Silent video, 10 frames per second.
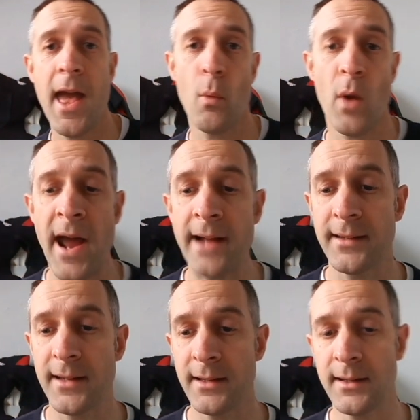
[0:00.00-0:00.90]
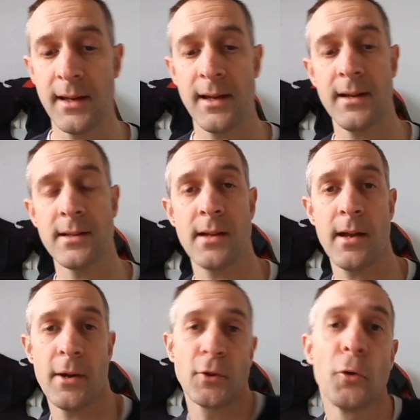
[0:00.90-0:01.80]
and what I think is
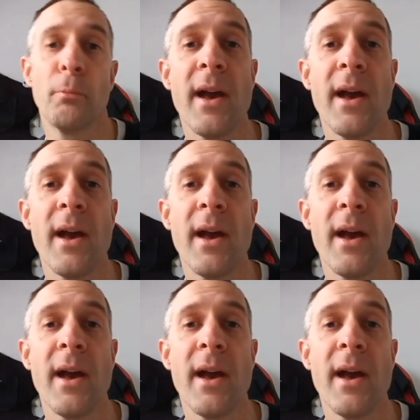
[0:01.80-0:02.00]
a good